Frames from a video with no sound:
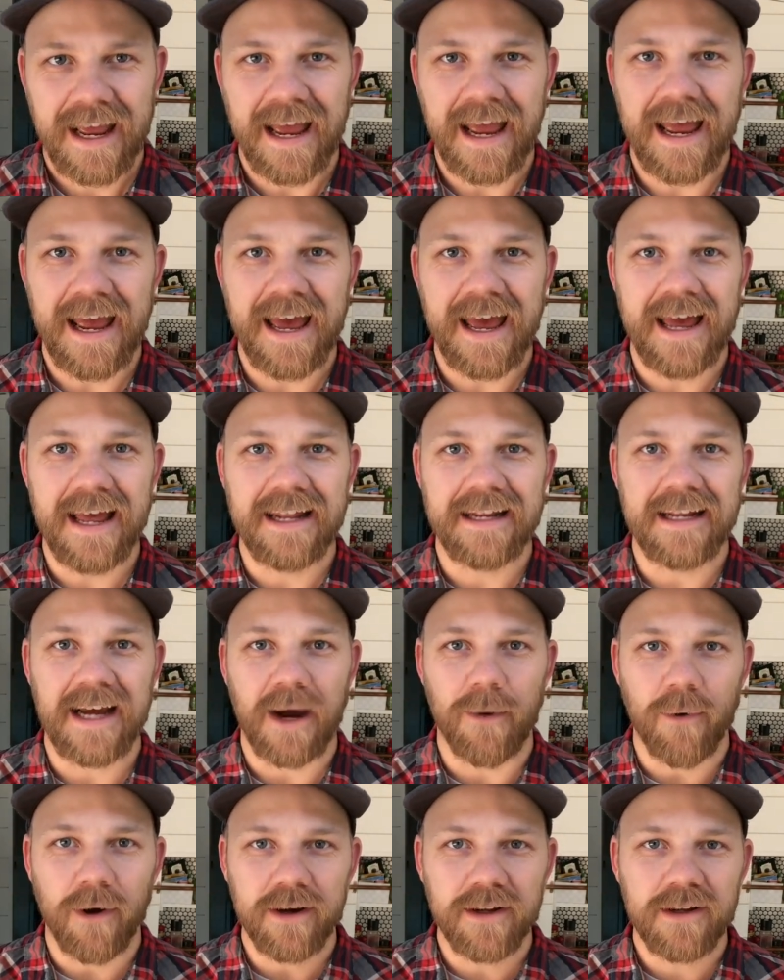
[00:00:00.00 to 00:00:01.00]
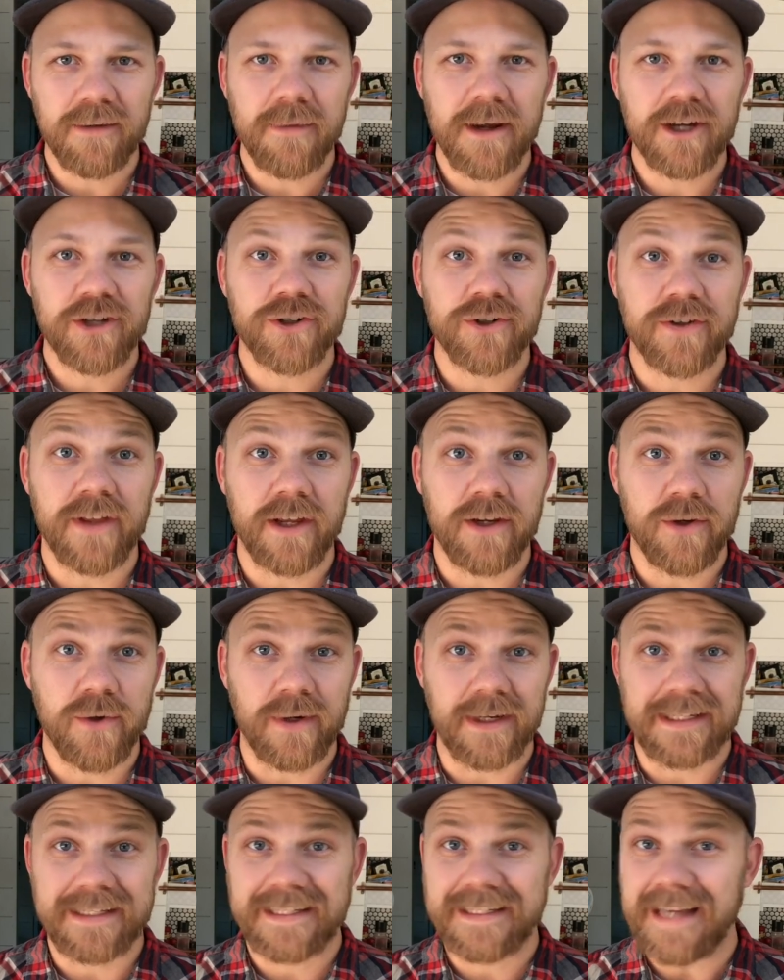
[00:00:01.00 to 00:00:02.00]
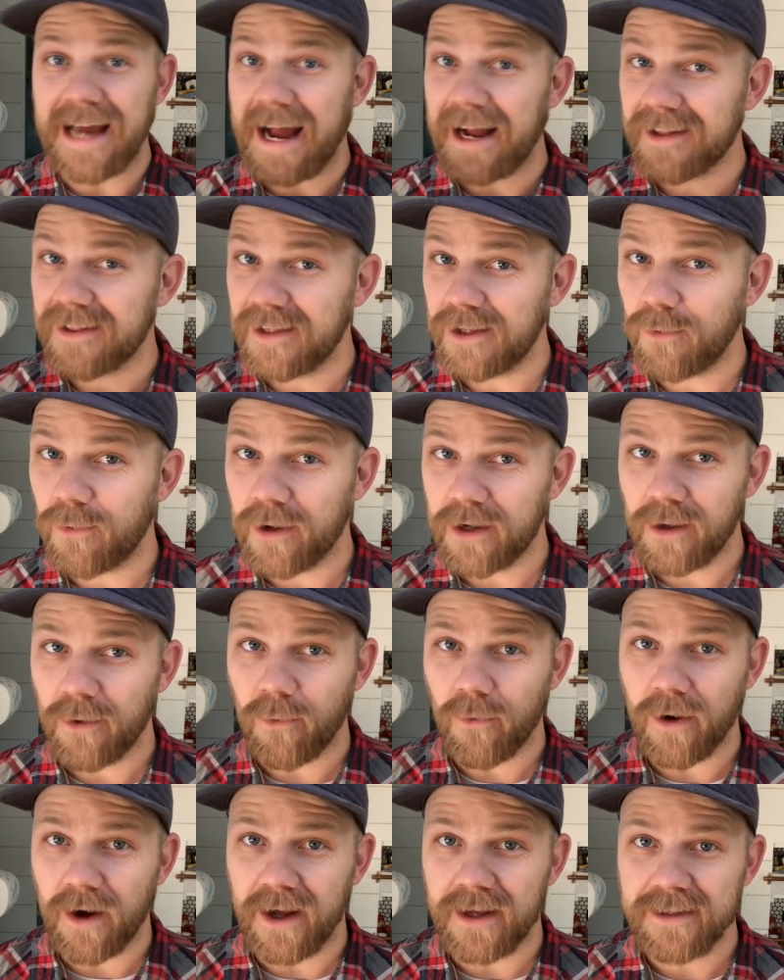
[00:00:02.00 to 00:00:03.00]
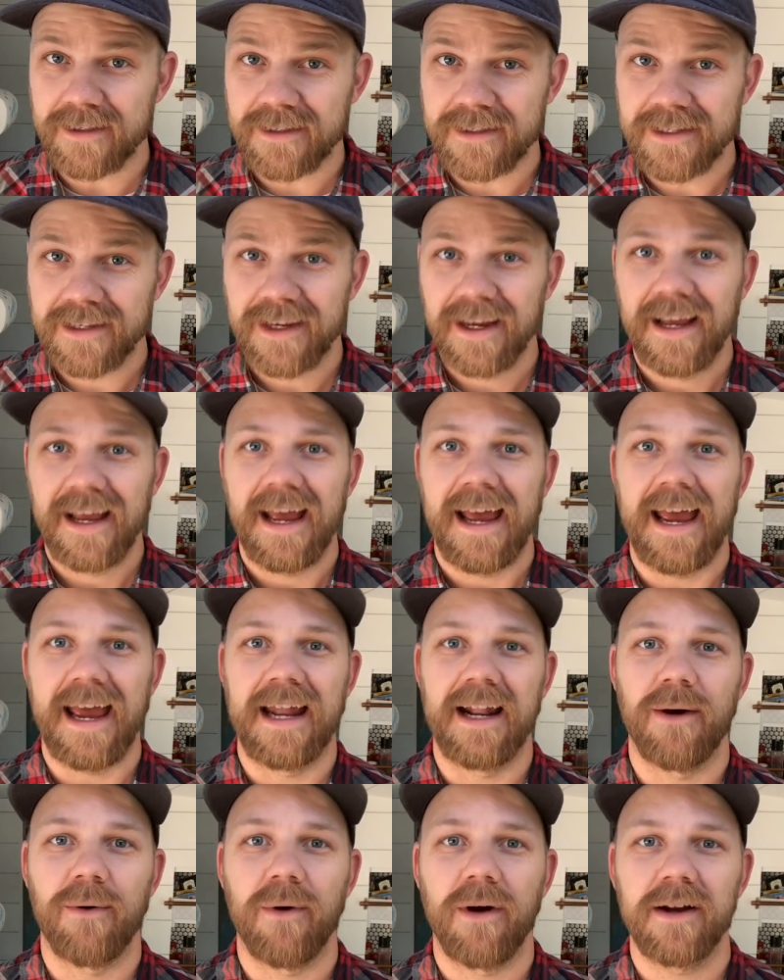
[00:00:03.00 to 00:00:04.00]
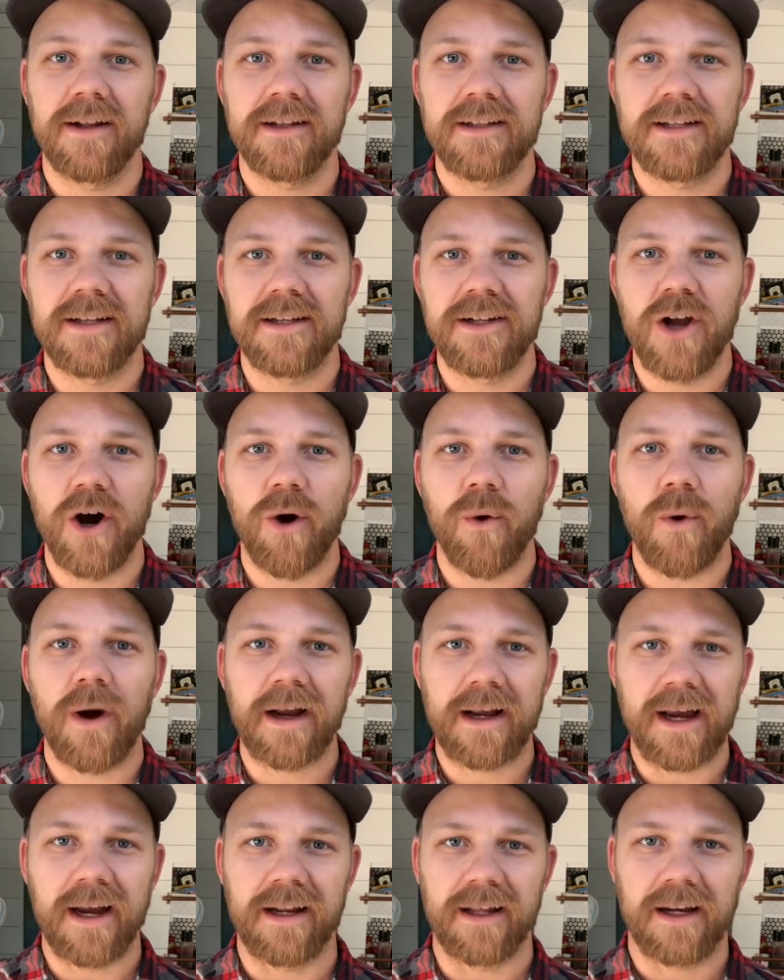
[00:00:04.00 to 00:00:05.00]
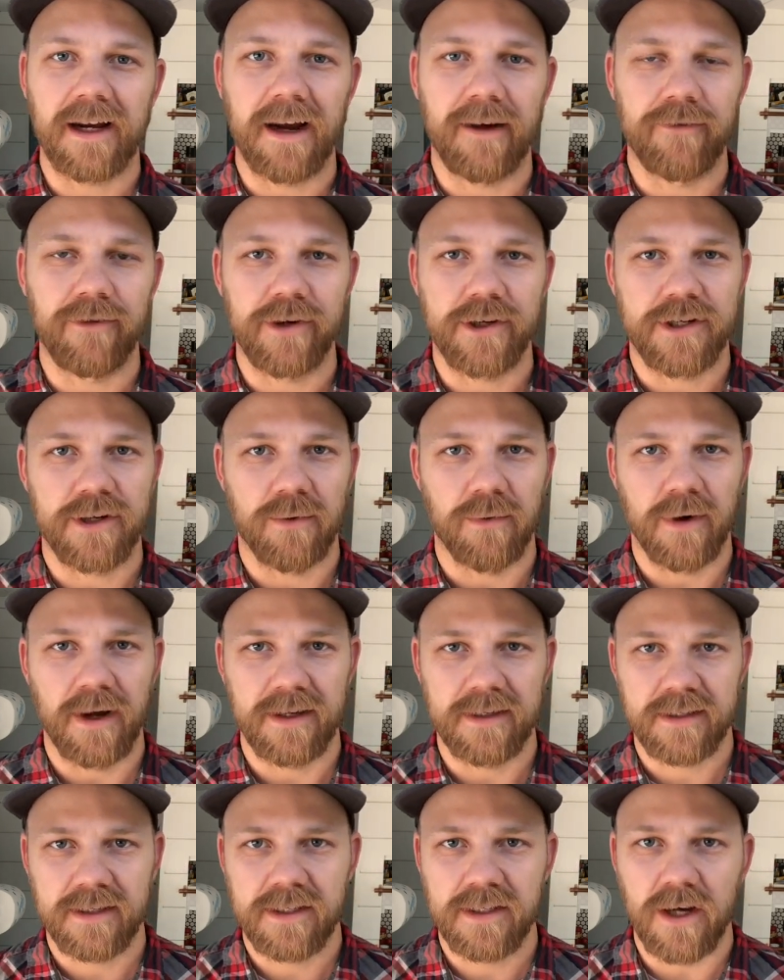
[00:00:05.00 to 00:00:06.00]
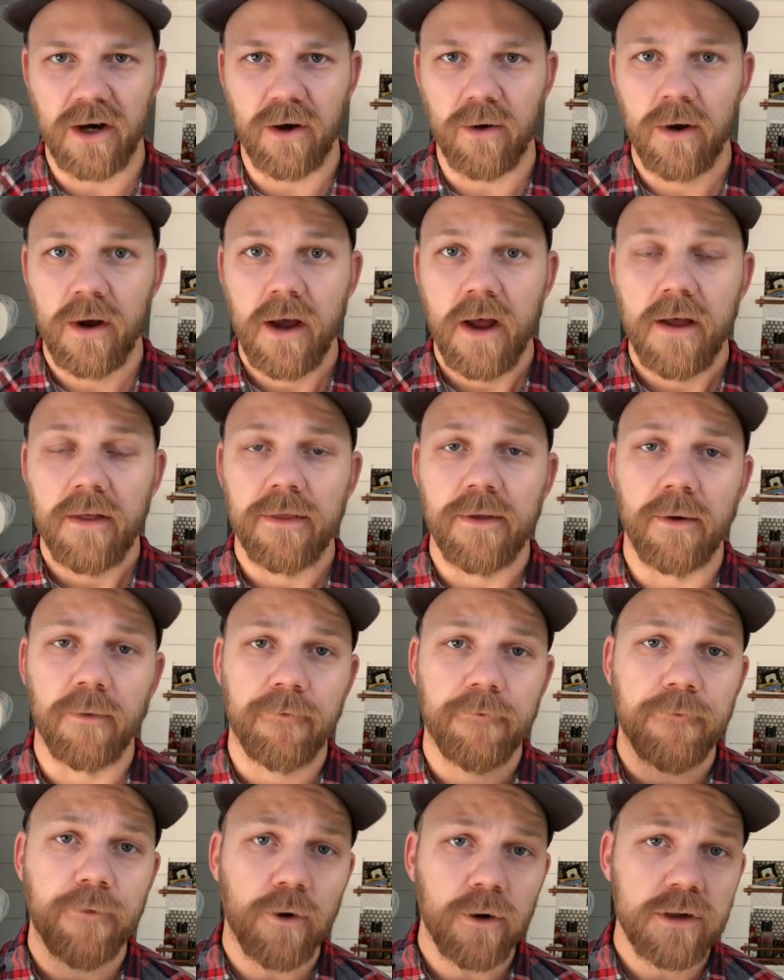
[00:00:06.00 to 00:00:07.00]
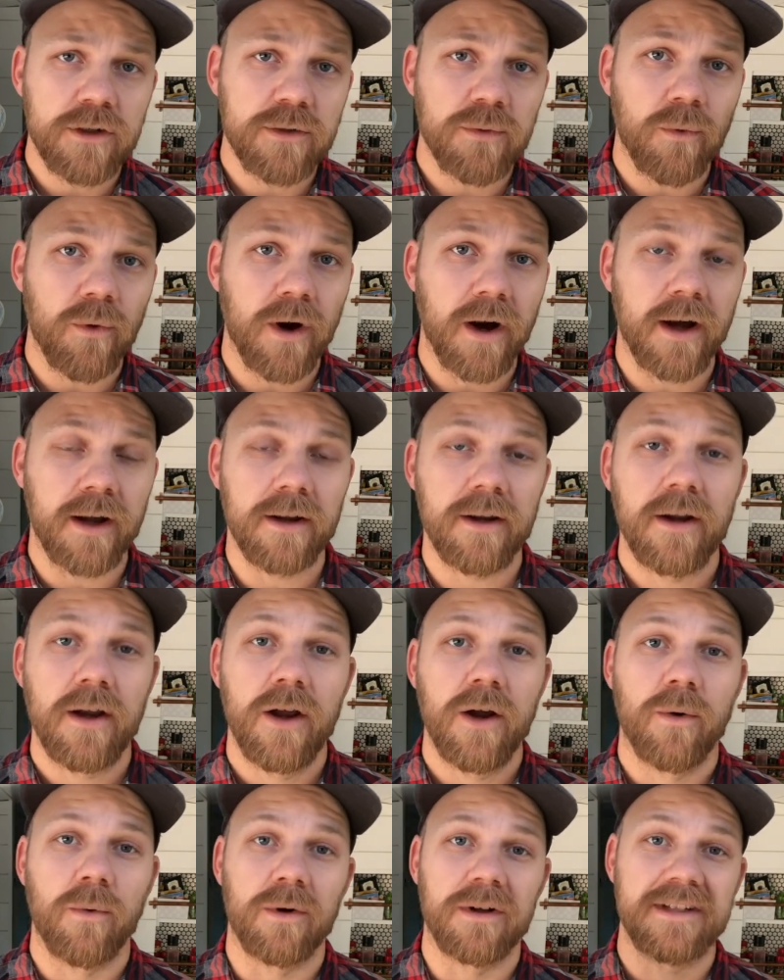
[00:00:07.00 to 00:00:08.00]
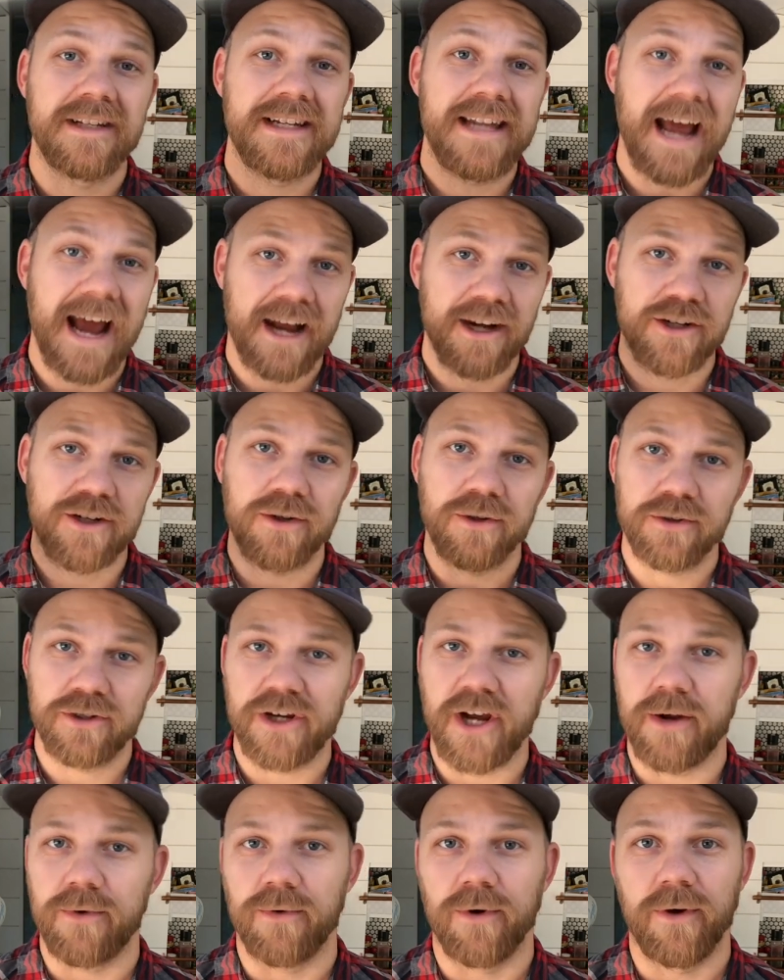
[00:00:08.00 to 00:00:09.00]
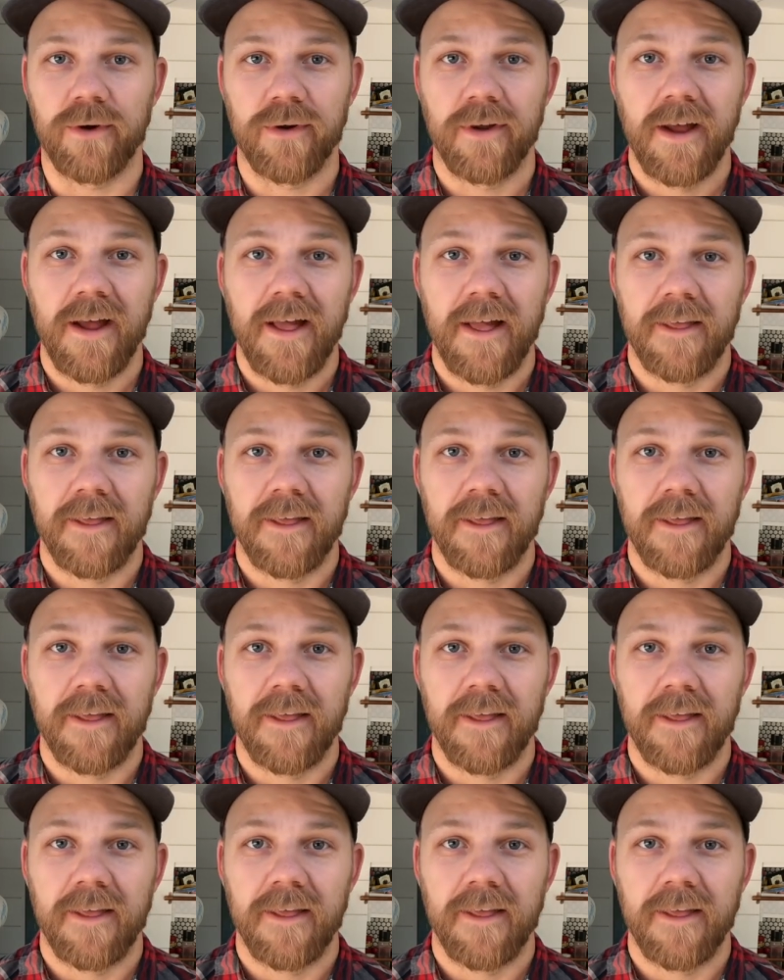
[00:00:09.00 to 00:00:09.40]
And I wanted to make sure they knew exactly what it was, and I wanted to know what kind of coverage it was. So the first one was National General.